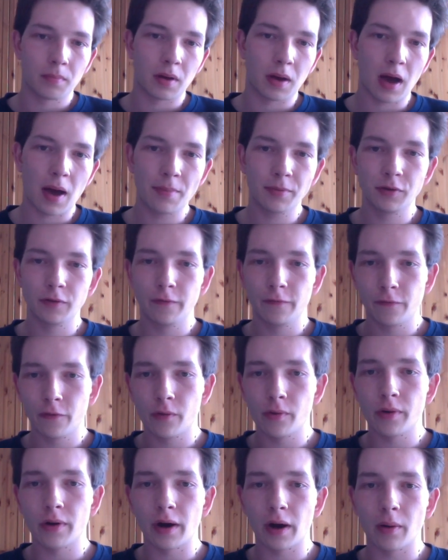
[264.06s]
up to
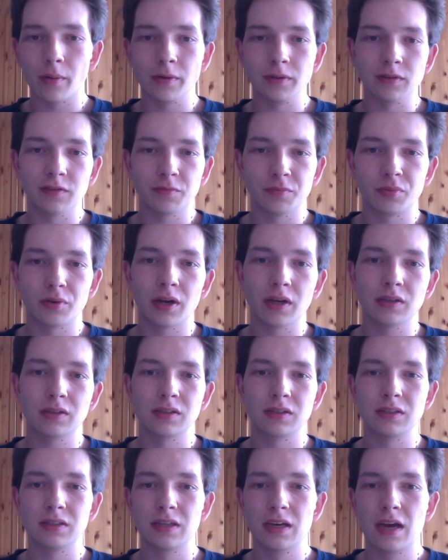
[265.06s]
4 hours of
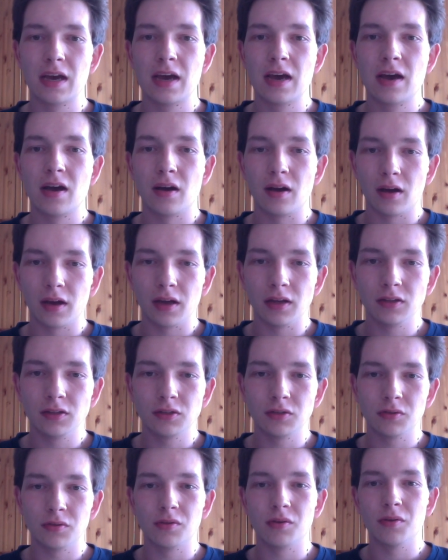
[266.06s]
practice
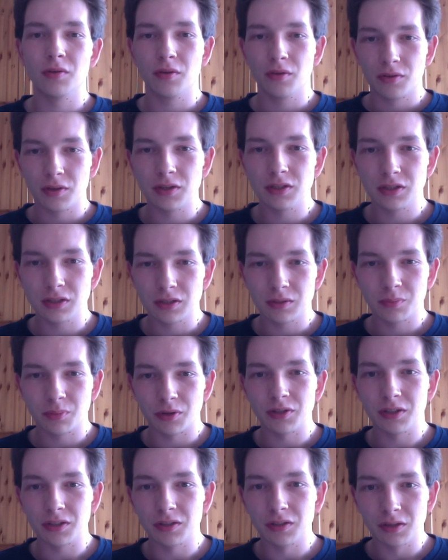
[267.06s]
into this
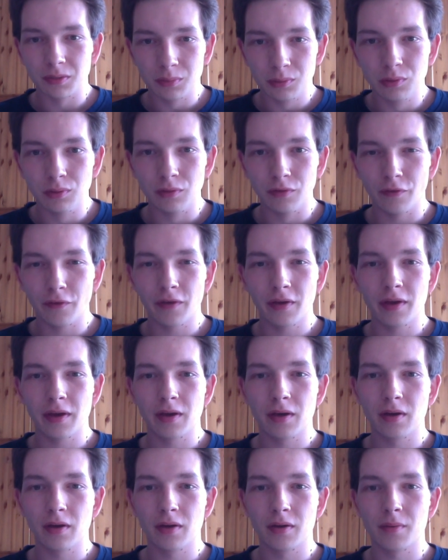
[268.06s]
particular move
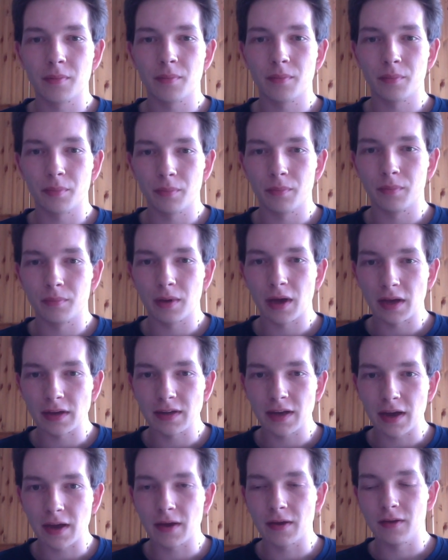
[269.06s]
a
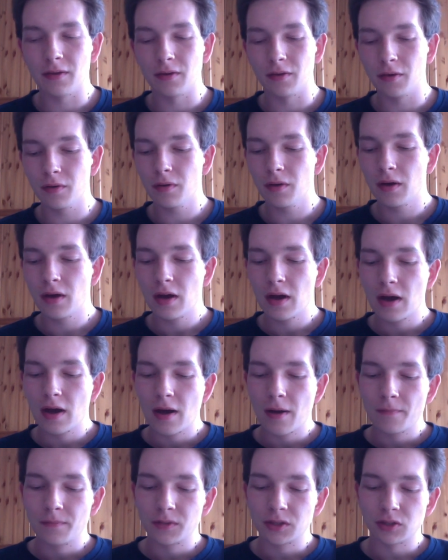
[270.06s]
day,
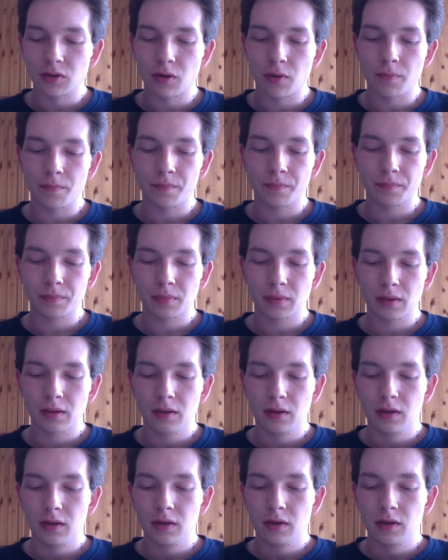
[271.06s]
So
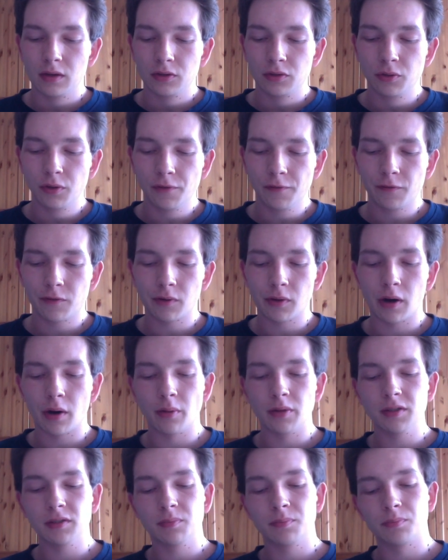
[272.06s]
2 to 4
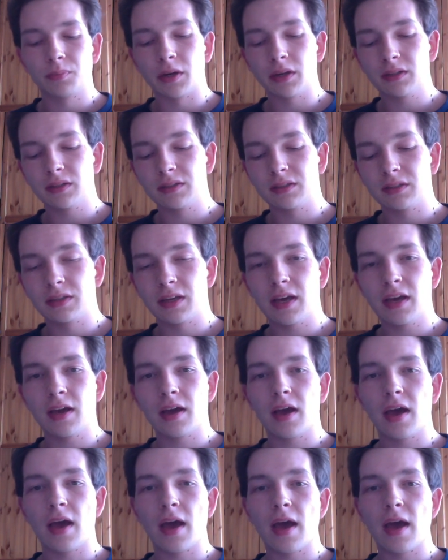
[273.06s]
hours practice a day.